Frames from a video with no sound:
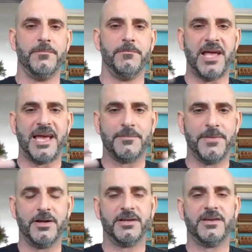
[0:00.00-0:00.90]
Black
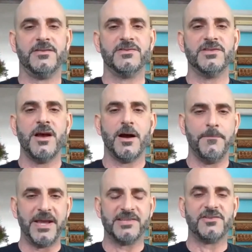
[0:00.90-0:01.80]
Americans are
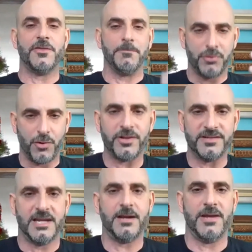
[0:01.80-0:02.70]
basically the
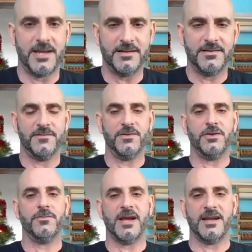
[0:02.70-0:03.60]
proletariat in the
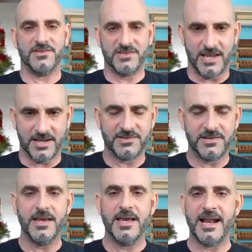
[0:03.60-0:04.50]
United States
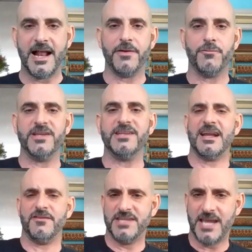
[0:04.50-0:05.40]
and how they really
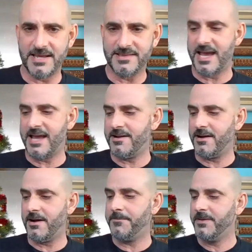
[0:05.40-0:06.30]
kind of take that
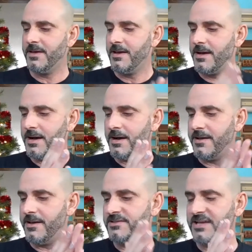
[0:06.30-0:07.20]
up.
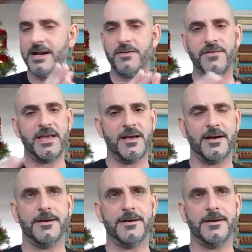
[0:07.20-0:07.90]
It's kind of a